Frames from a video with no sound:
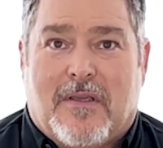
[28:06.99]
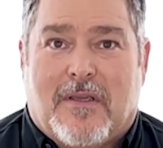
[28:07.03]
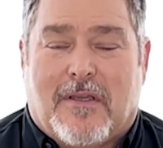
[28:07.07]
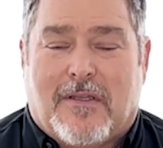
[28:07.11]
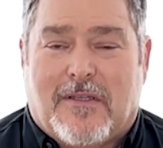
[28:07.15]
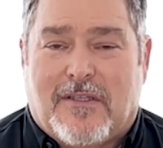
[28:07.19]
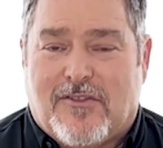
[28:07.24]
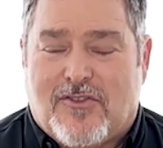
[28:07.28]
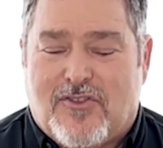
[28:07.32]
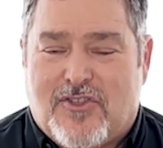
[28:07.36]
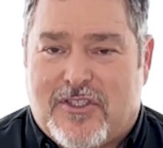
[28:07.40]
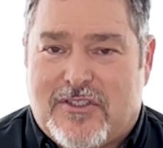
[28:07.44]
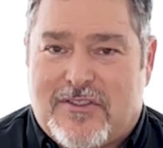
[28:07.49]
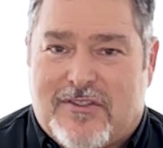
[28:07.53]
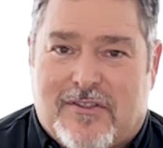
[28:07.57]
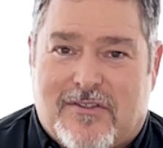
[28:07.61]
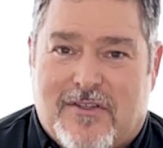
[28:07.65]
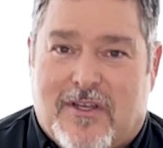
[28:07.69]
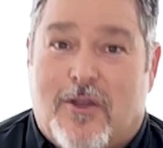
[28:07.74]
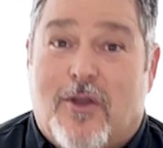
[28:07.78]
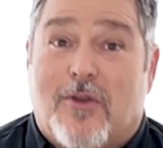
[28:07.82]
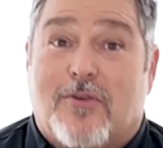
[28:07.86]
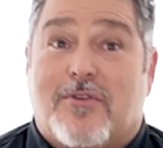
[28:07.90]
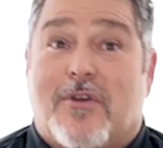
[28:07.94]
And then Jesus
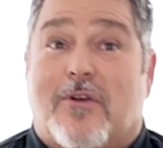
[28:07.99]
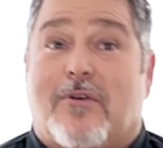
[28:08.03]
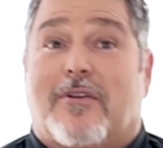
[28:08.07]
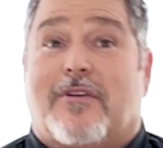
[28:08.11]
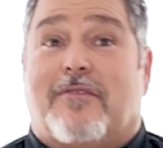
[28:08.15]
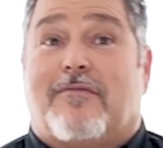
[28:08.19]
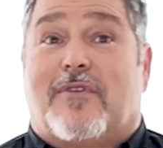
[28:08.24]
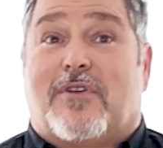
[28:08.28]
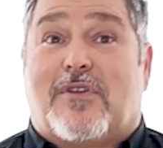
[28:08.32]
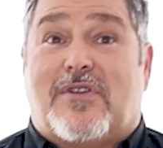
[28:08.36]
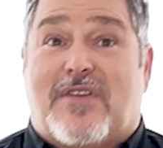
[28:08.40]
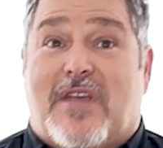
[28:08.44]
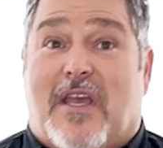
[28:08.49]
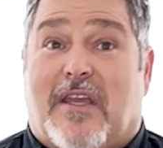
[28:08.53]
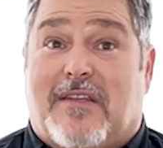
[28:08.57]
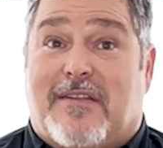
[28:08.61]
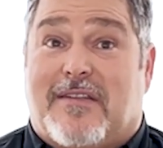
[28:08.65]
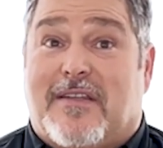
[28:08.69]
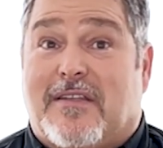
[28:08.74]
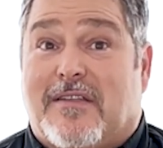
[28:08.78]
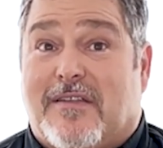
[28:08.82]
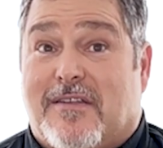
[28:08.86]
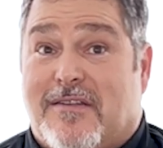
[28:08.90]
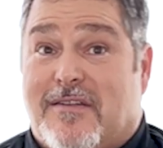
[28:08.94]
goes on in verse
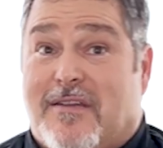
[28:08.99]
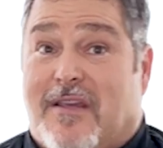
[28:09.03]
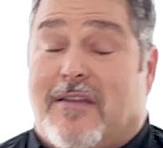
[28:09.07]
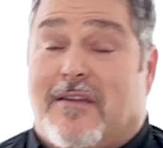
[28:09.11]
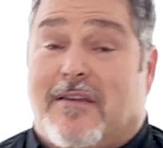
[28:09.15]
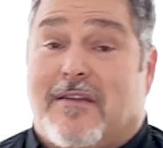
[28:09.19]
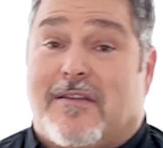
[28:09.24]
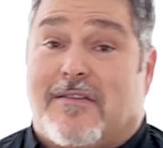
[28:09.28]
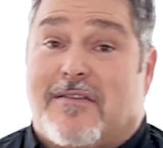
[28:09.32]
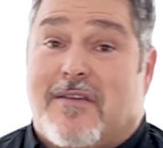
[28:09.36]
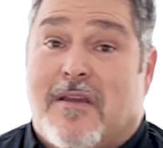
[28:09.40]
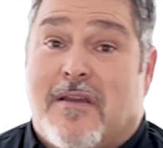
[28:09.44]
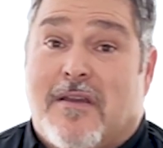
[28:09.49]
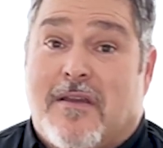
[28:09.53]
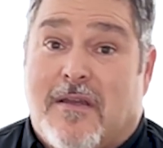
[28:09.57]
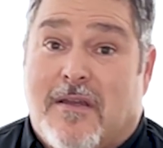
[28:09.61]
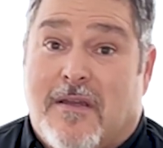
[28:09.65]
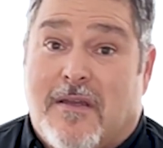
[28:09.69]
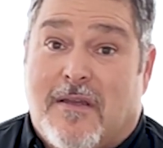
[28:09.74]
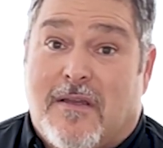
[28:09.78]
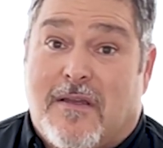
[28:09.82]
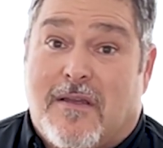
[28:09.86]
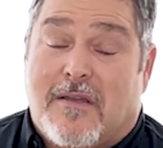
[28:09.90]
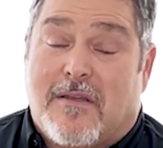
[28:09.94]
18 to say this.
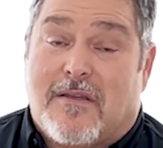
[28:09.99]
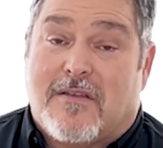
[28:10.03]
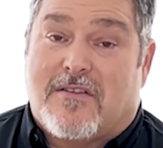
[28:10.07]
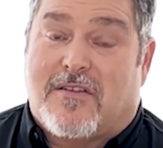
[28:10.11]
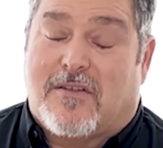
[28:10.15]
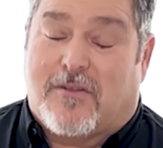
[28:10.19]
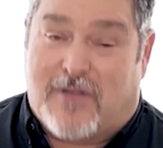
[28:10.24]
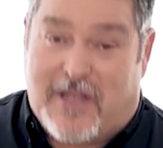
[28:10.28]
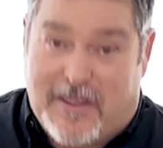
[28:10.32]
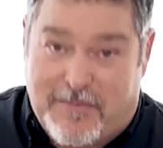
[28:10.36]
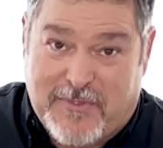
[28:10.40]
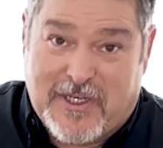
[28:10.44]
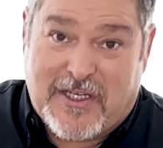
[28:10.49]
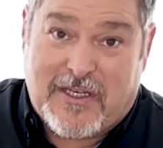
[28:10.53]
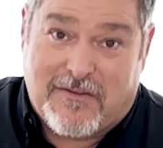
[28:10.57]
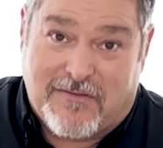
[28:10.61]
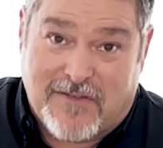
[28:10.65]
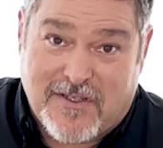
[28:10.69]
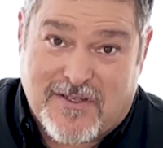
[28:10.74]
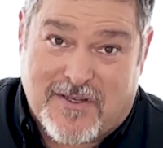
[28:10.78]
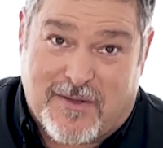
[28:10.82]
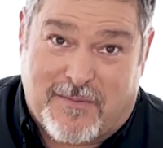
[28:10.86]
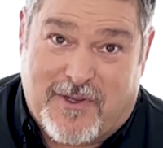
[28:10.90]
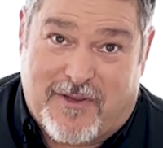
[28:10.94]
So let me give
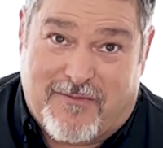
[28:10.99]
you some